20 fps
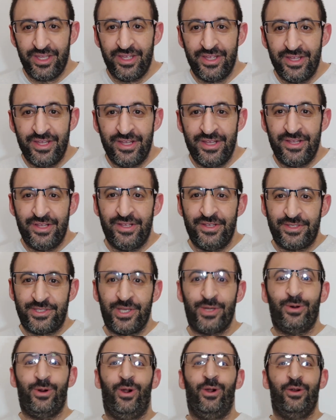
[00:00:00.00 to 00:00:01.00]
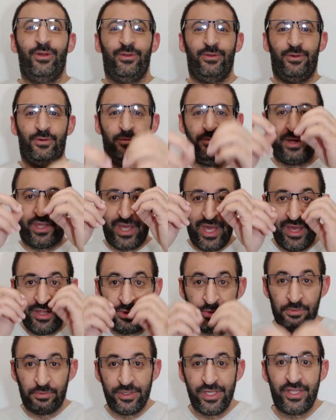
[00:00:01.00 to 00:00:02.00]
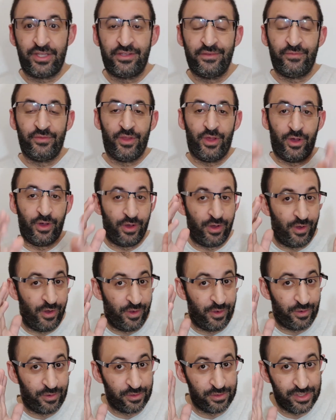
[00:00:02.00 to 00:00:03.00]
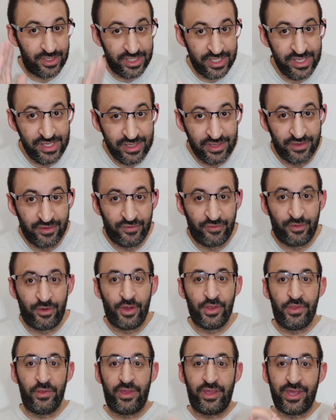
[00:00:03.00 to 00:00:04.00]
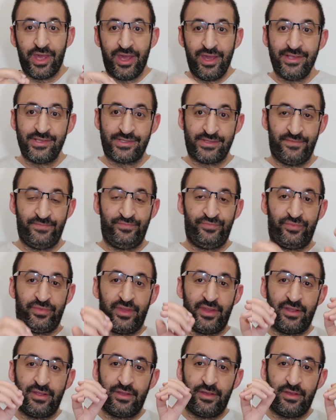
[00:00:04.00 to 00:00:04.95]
Okay? So, we can do it only for the case